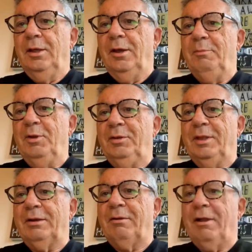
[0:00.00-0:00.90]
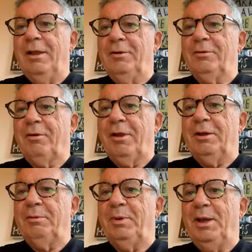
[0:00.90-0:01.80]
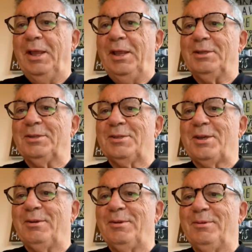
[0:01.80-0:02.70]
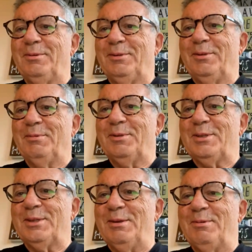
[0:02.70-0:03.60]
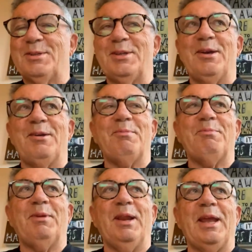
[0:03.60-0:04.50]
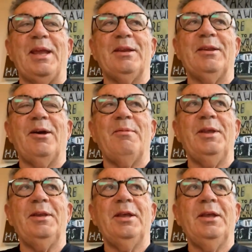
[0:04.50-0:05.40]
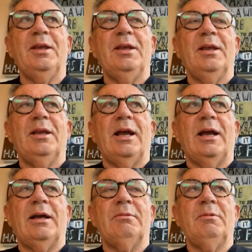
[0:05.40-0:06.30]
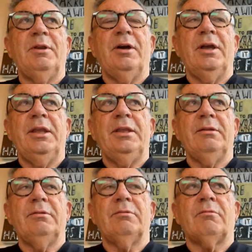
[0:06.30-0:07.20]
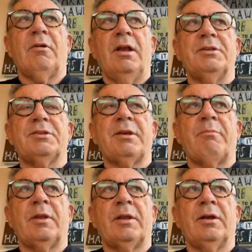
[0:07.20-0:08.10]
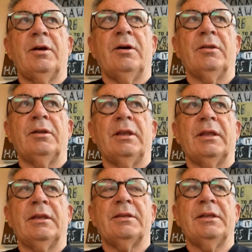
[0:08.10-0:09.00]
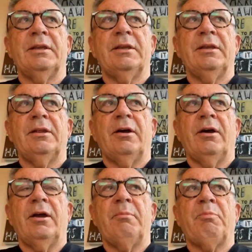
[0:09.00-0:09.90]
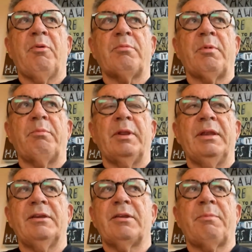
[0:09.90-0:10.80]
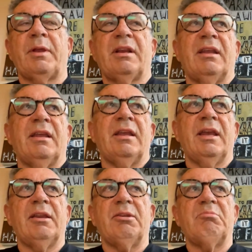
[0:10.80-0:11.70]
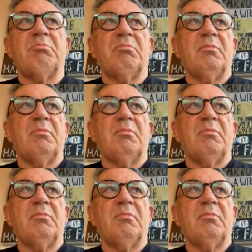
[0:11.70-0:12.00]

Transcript: No, I'm not that great on grand plans, so there was, there was no plan. I mean, uh, when I write something on LinkedIn, I probably typically get